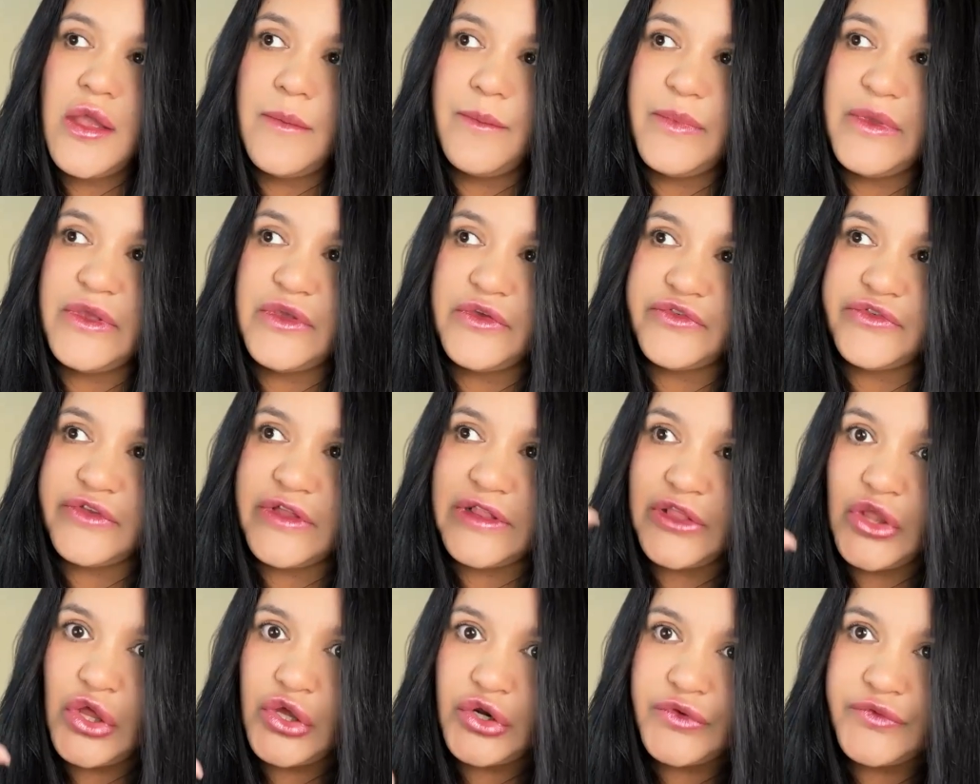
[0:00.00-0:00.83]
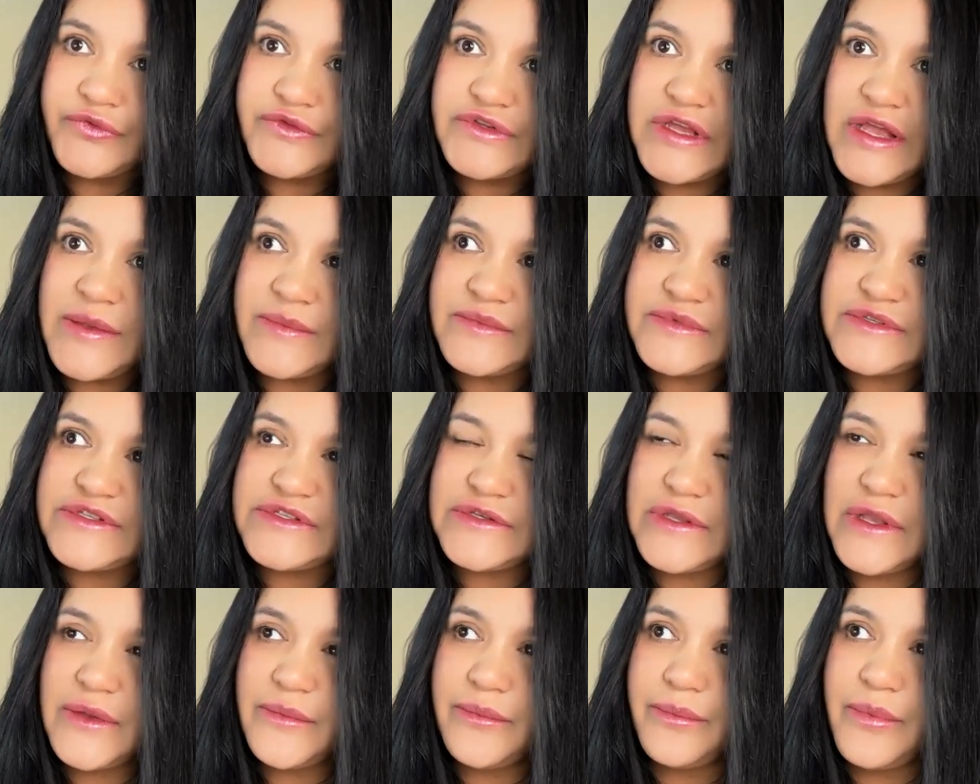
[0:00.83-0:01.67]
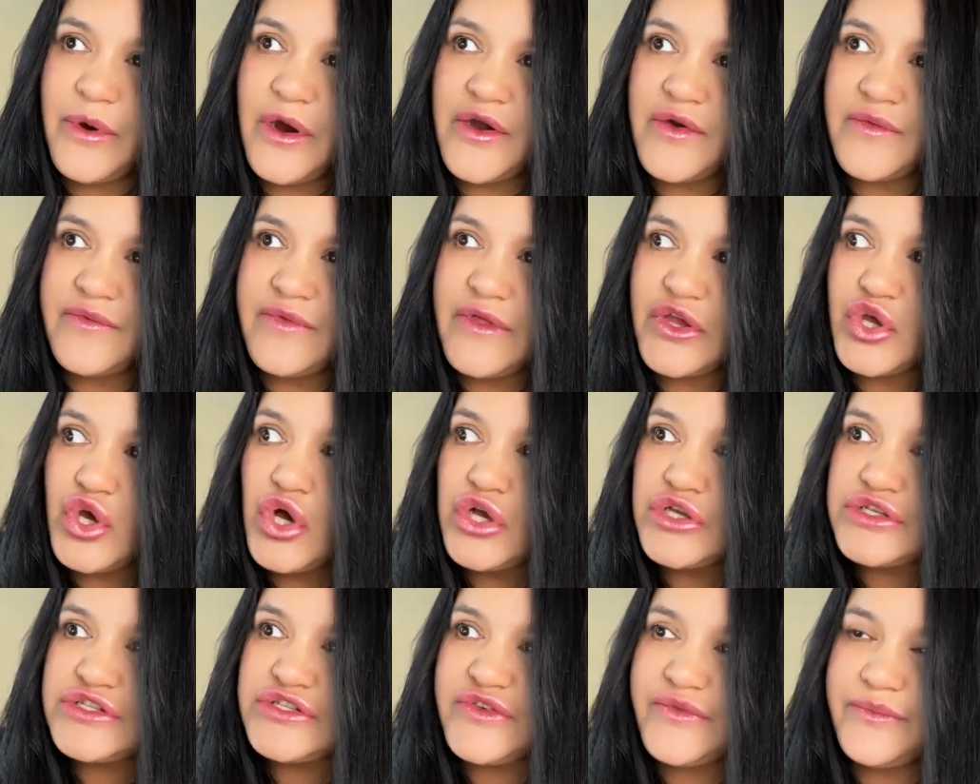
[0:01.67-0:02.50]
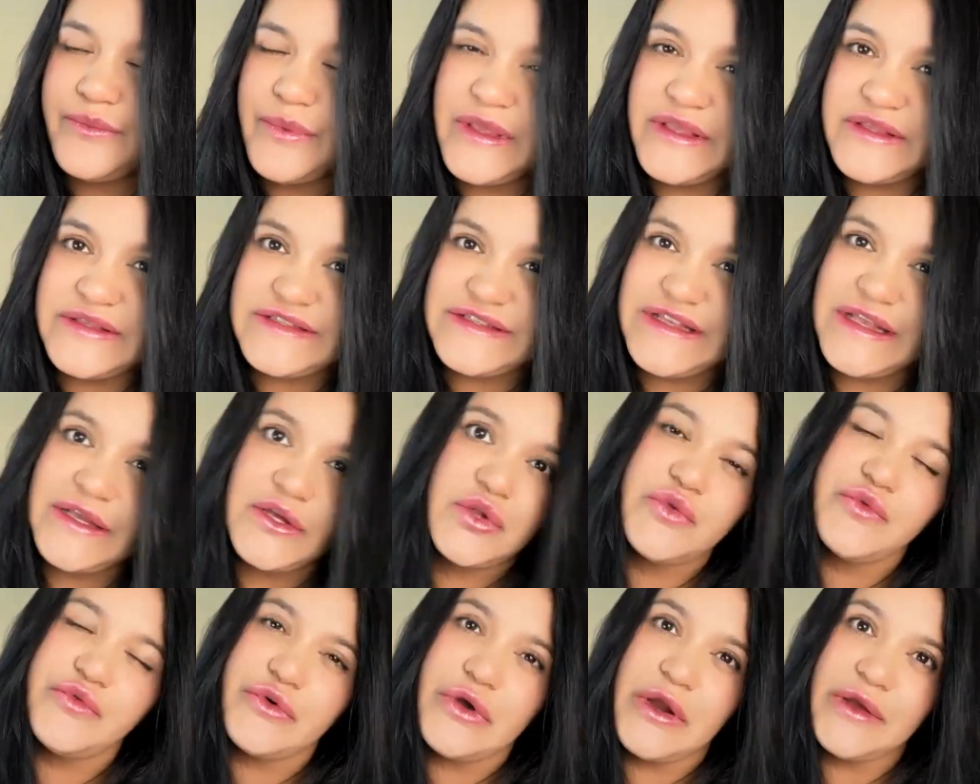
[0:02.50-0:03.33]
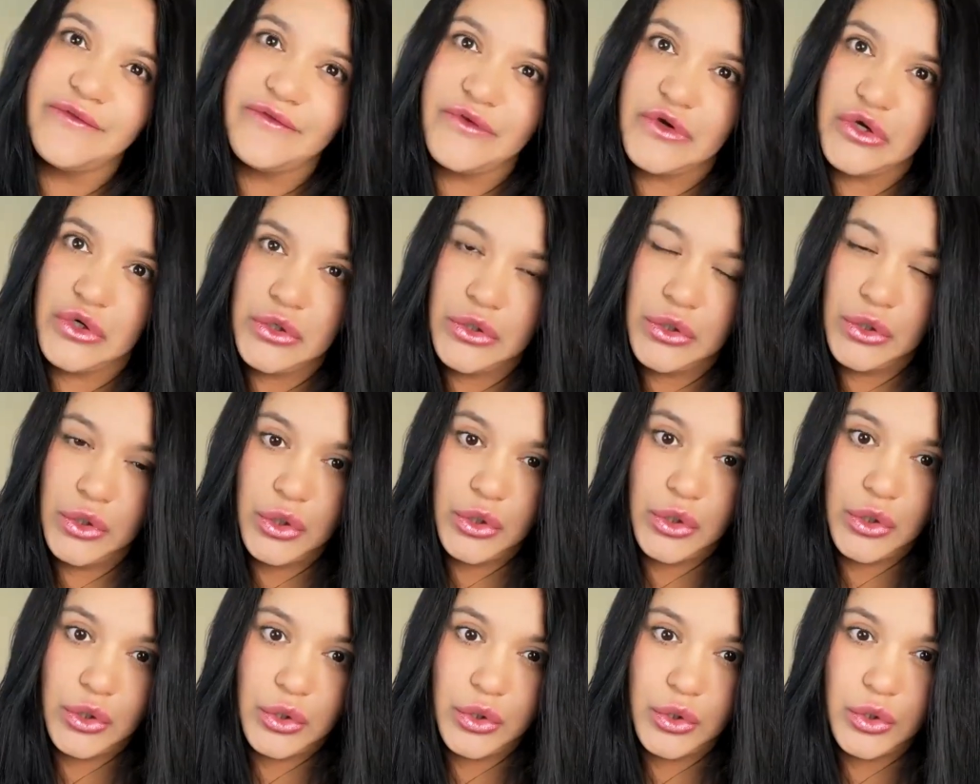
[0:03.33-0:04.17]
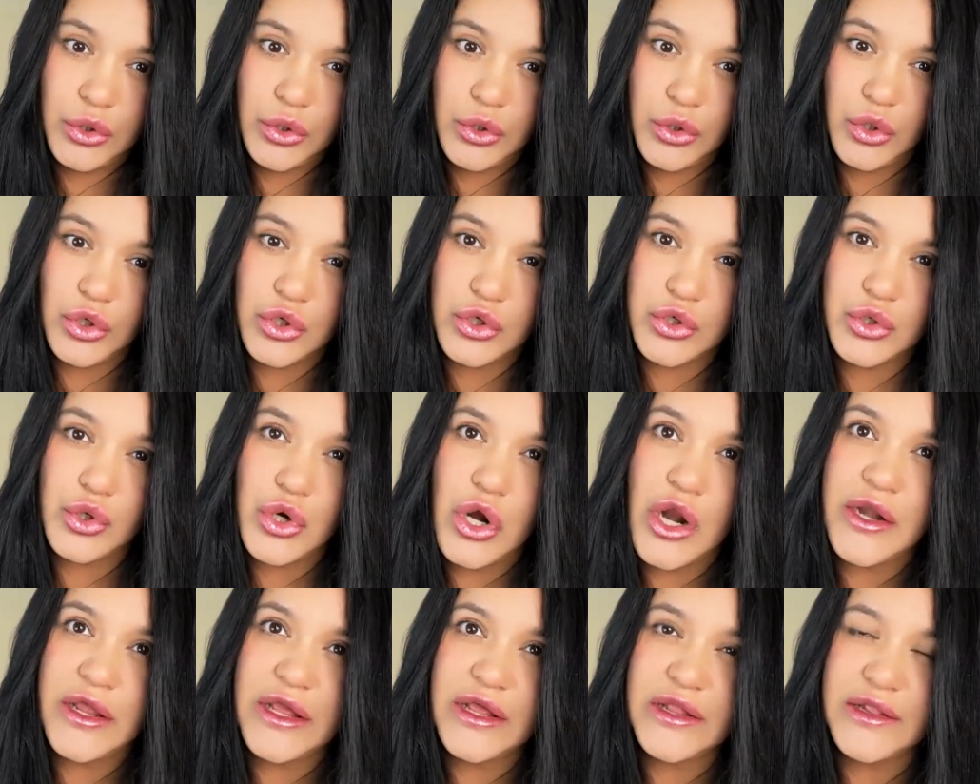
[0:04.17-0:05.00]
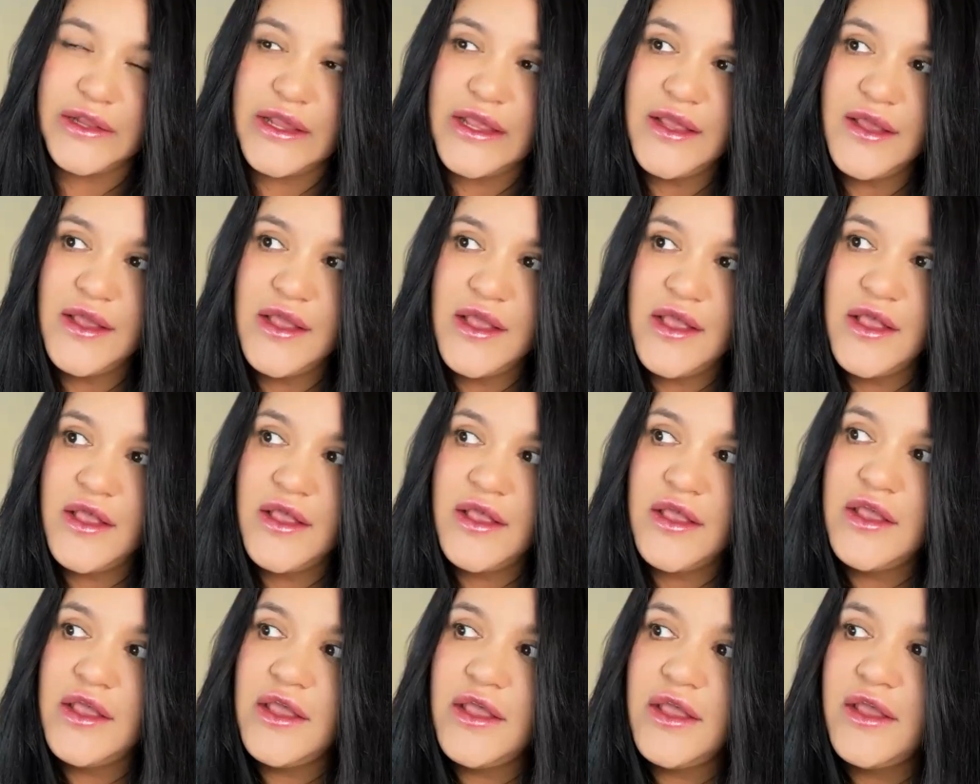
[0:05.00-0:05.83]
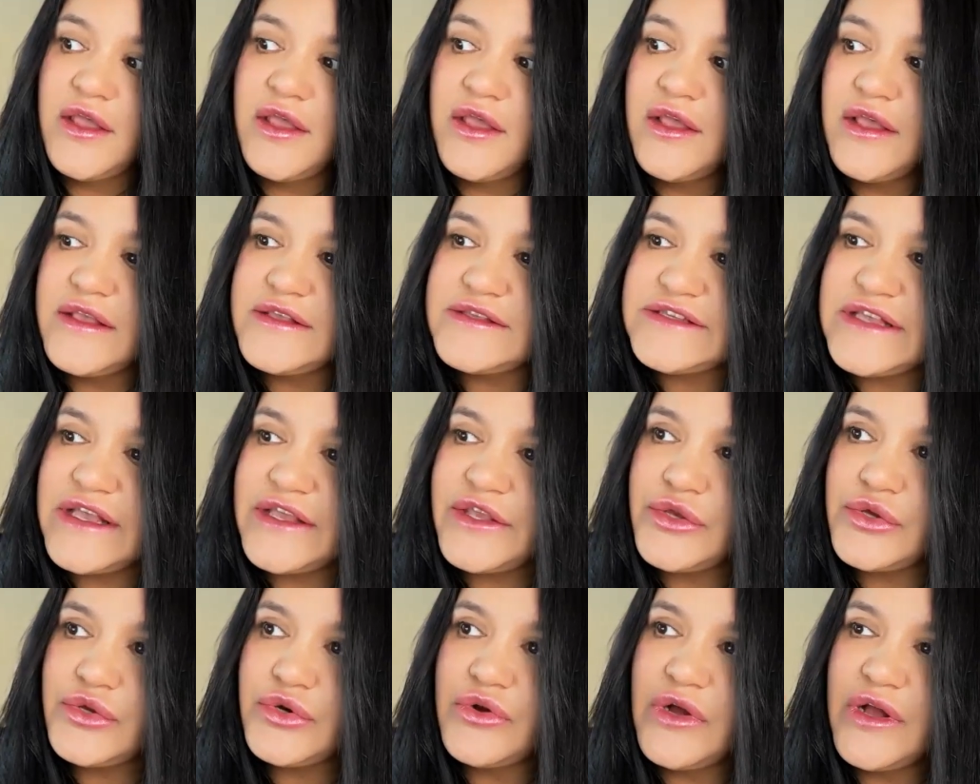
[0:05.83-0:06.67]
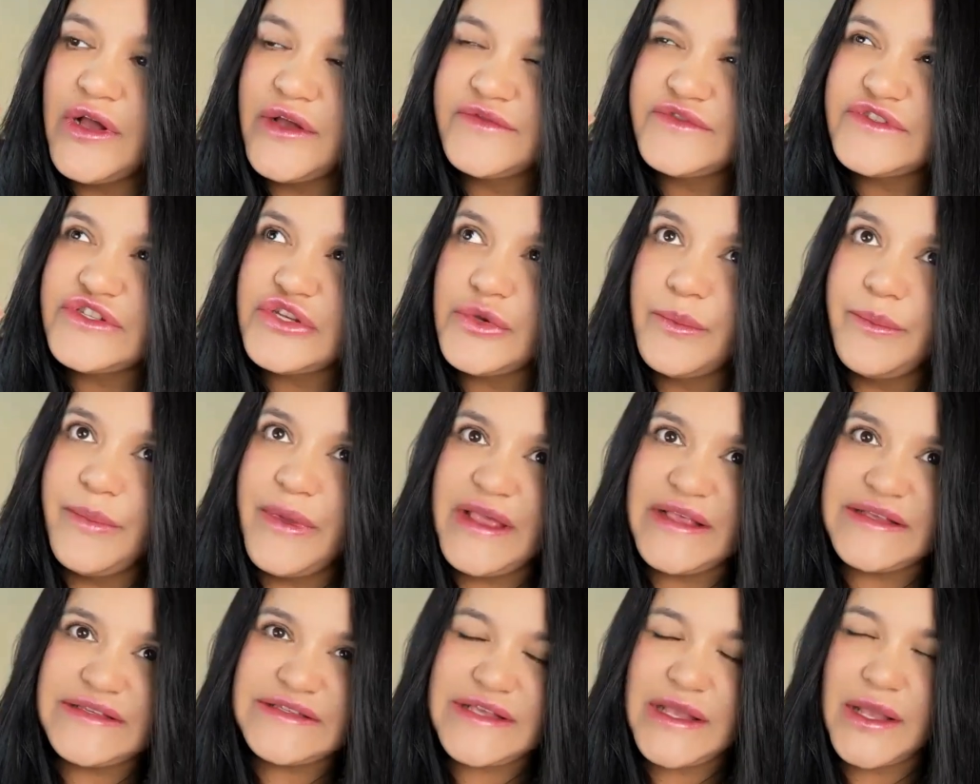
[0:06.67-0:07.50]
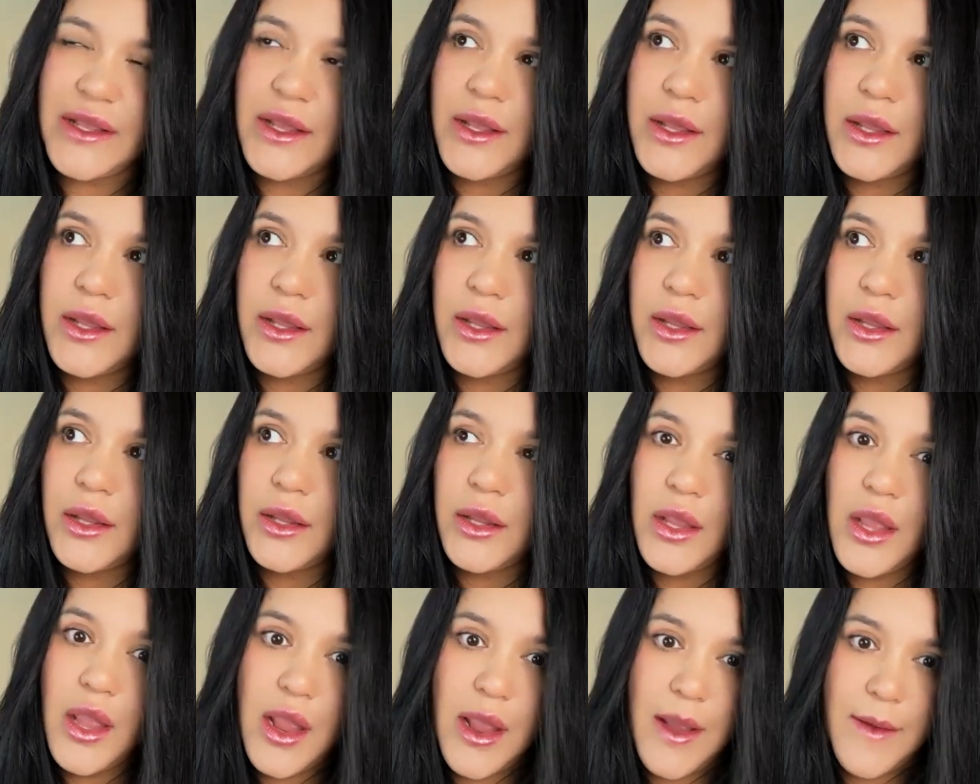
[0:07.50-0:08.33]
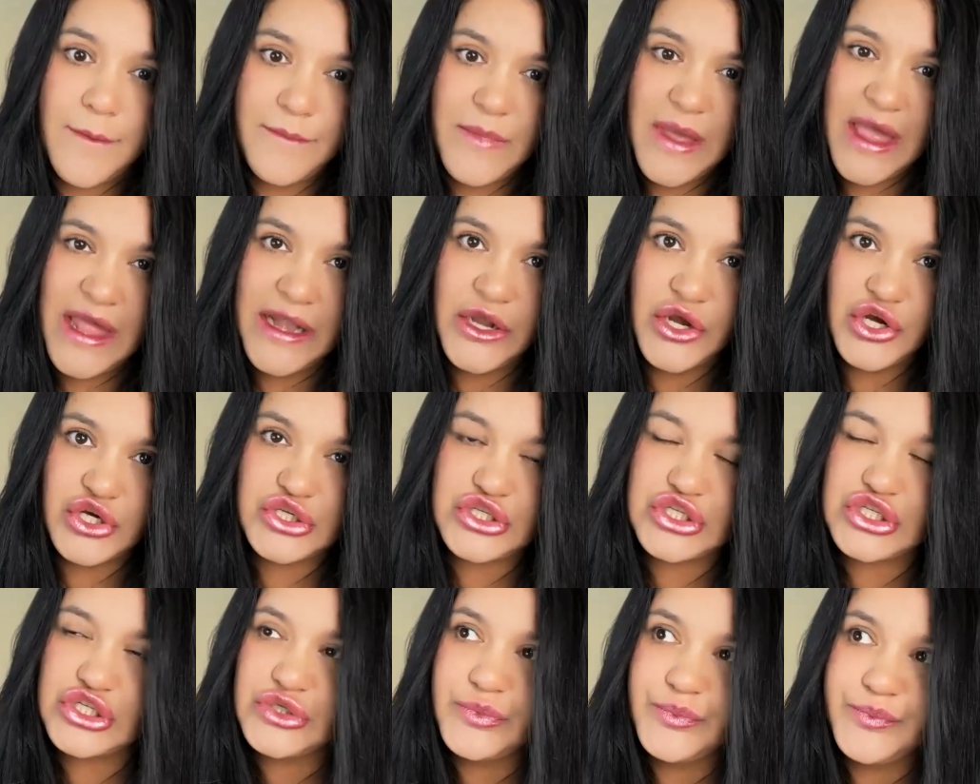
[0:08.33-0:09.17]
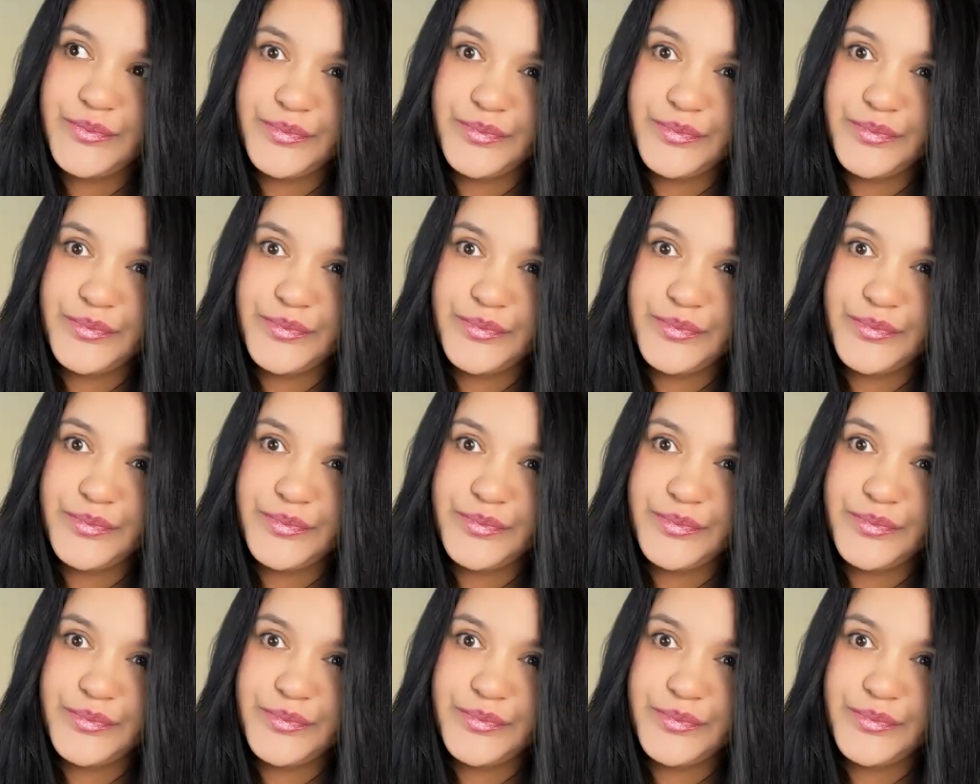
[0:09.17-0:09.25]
because a lot of times part of the cause of being single forever or chronically is that you don't have some basic manners